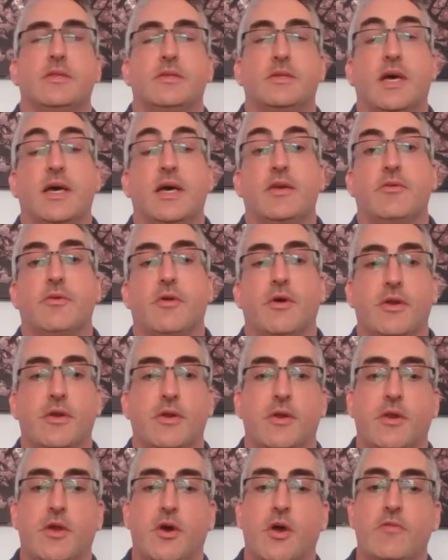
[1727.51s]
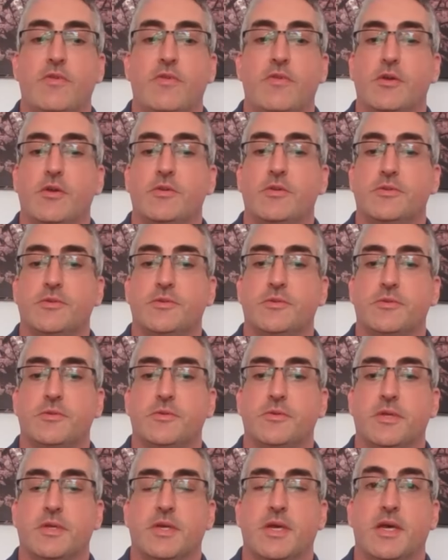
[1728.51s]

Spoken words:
data on overdose